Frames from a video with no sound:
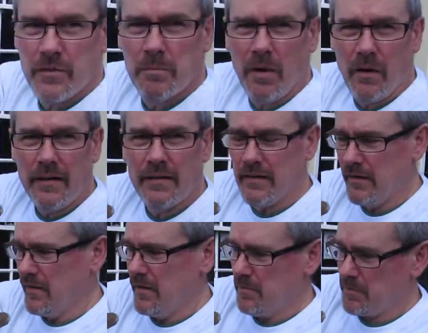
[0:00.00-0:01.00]
the bike
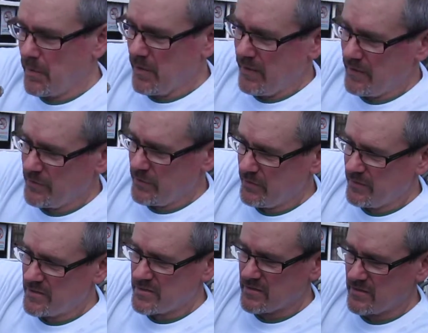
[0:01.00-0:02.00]
by undoing
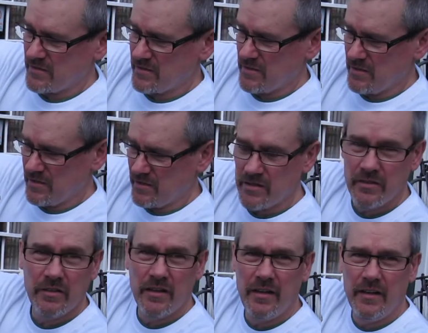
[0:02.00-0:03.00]
this little
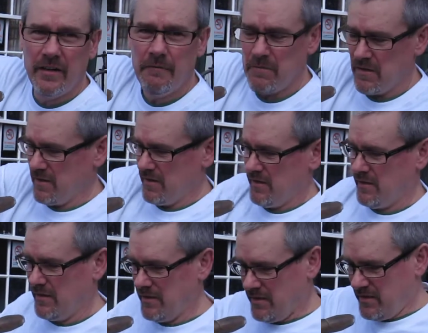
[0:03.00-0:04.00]
unit here,
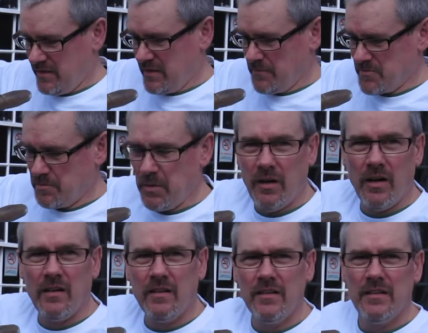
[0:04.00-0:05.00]
and it comes apart.
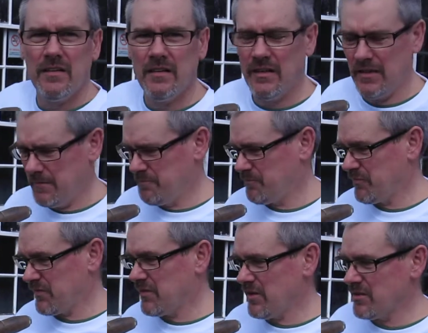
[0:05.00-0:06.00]

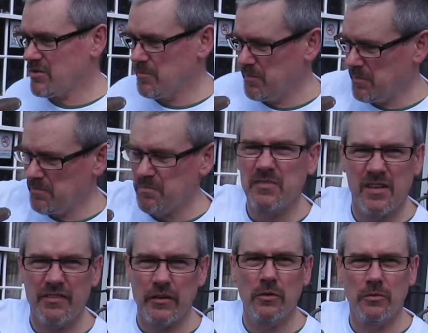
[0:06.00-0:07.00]
Not too
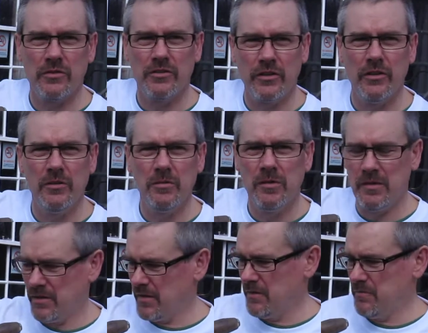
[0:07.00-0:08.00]
difficult to do,
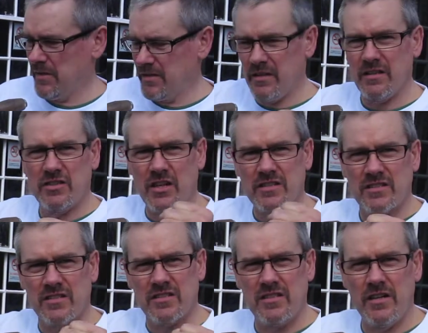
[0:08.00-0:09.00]
and it adjusts
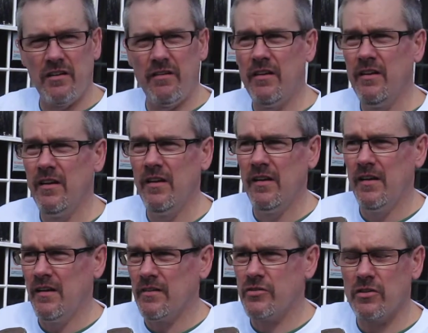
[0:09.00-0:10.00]
the steering.
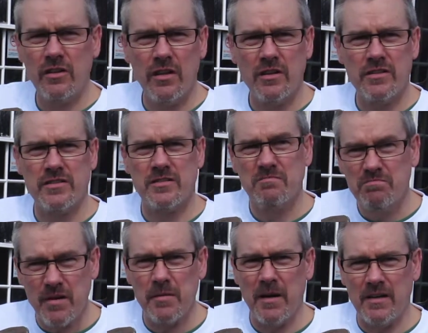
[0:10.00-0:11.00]
Should last
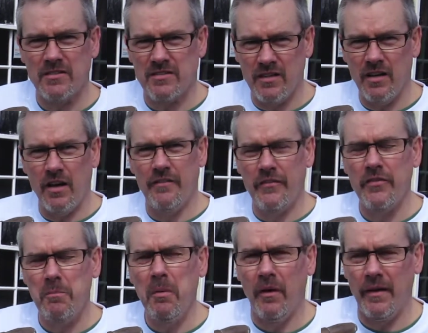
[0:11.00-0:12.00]
pretty much the life of the
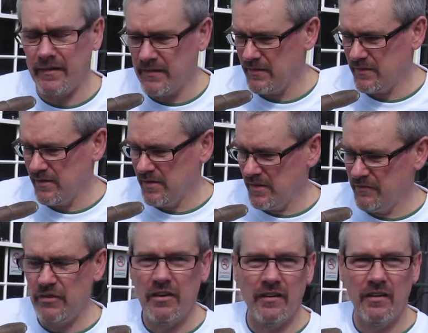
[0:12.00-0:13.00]
bike.
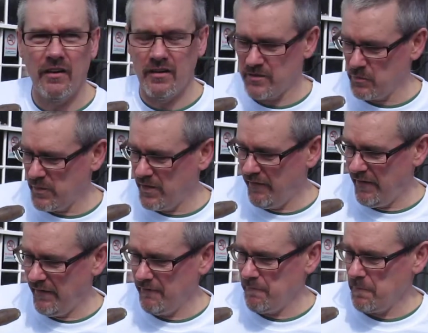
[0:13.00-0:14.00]
Very unlikely to wear
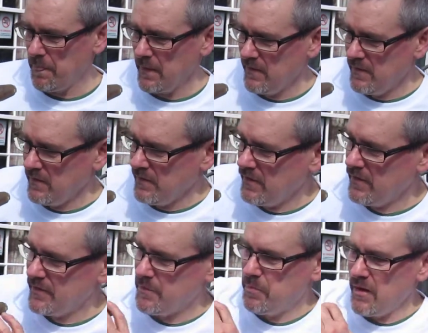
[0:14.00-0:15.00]
out.
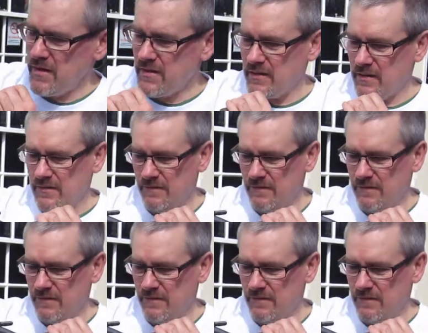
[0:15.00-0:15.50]
The brake